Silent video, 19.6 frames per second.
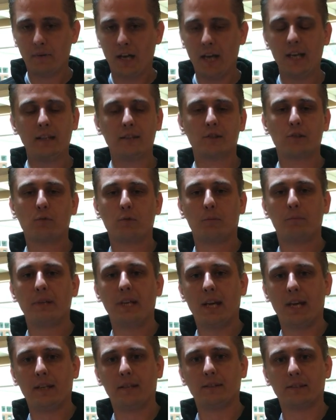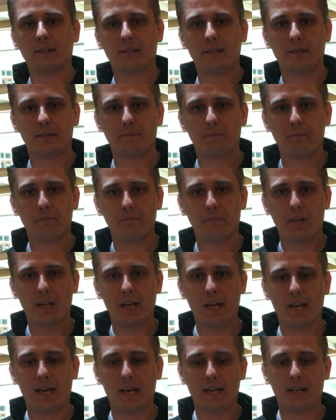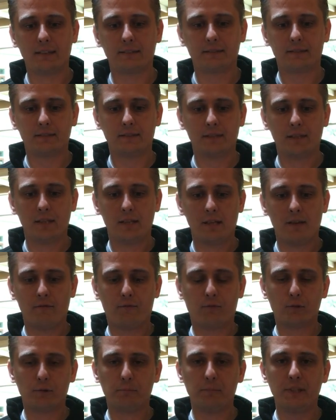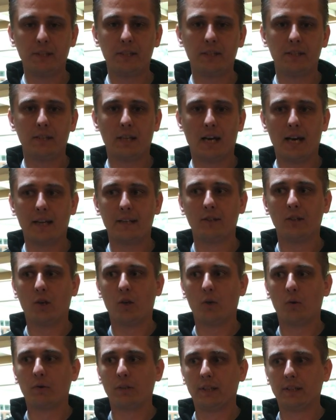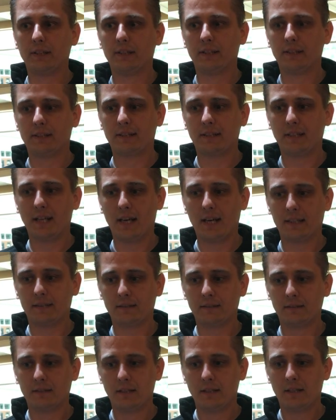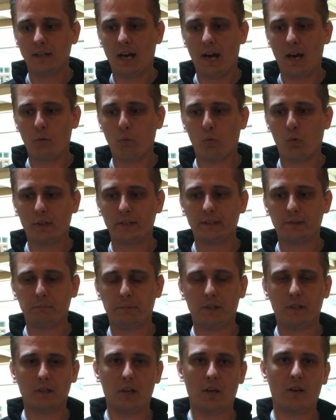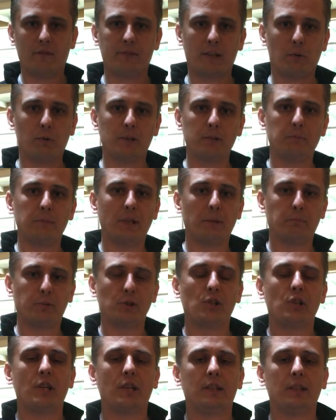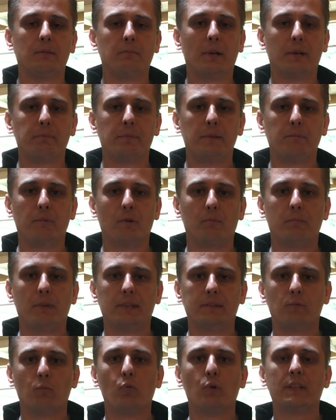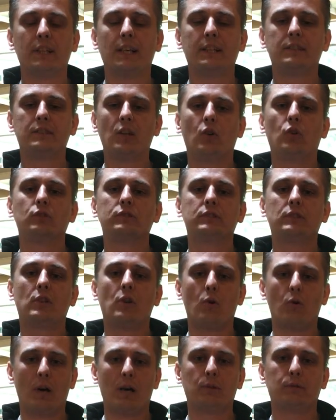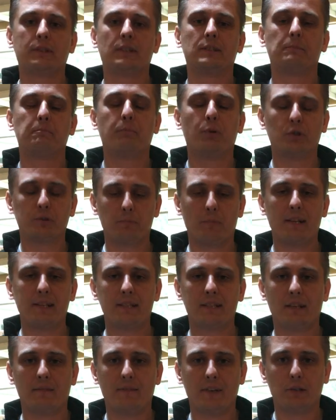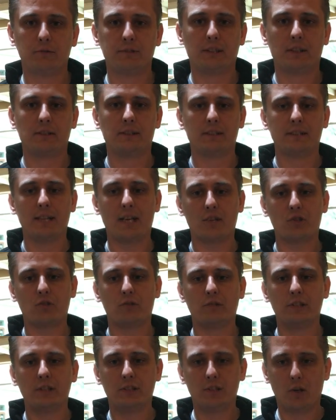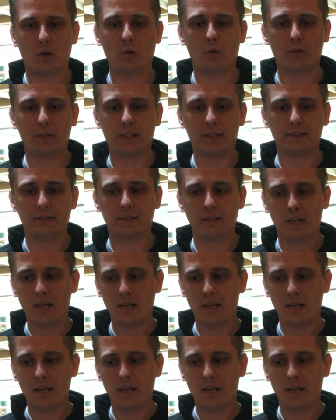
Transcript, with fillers: haters will be haters. And for me, I know it is that I want to be loved, I want to be appreciated by people. But when I don't go out there and put myself out there and actually go and